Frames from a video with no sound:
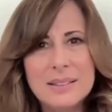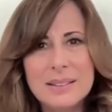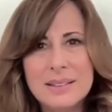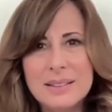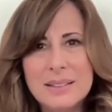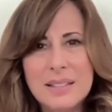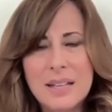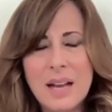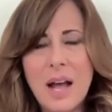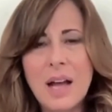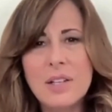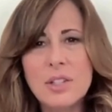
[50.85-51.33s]

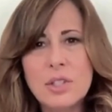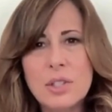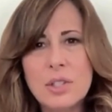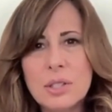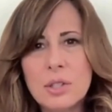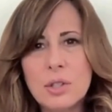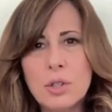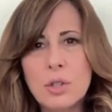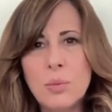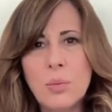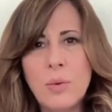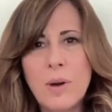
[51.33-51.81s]
not
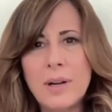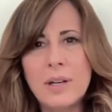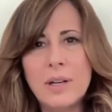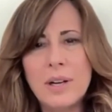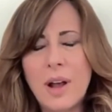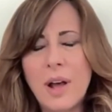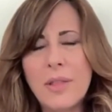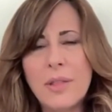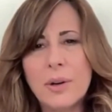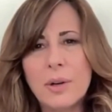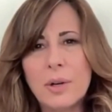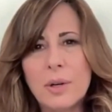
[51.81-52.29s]
just to one
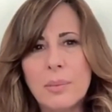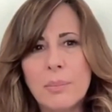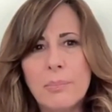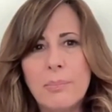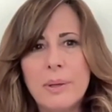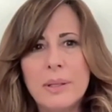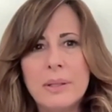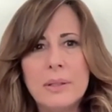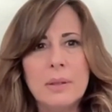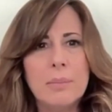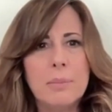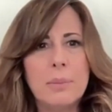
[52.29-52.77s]
another,
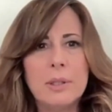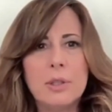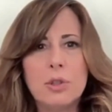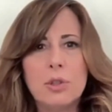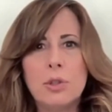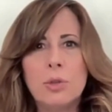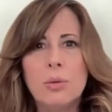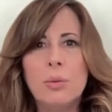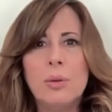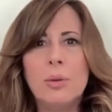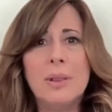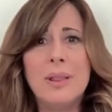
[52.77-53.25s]
but
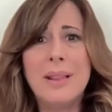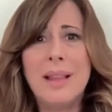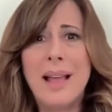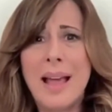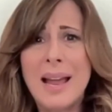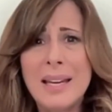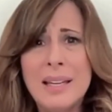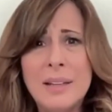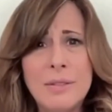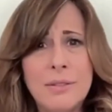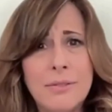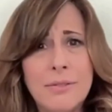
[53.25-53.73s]
to
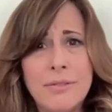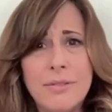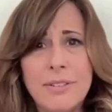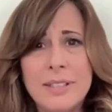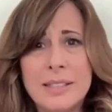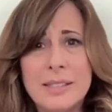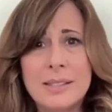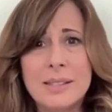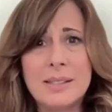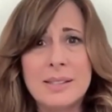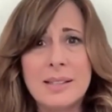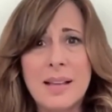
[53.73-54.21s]
life
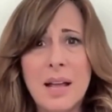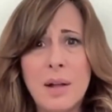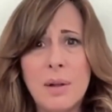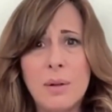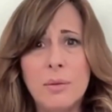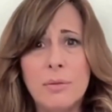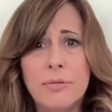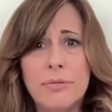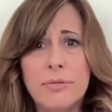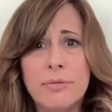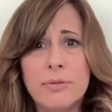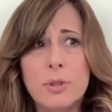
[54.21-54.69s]

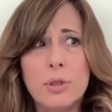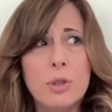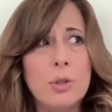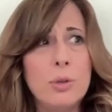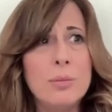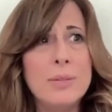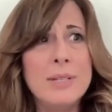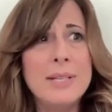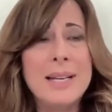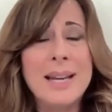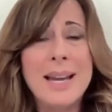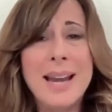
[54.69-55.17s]
itself, to
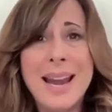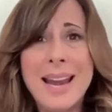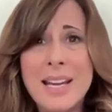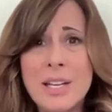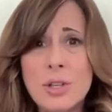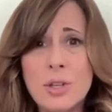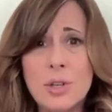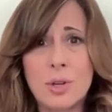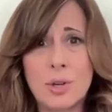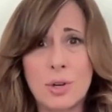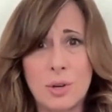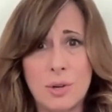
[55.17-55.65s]

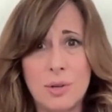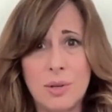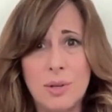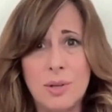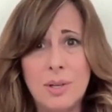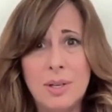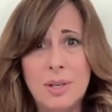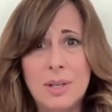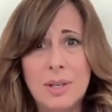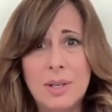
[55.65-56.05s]
nature,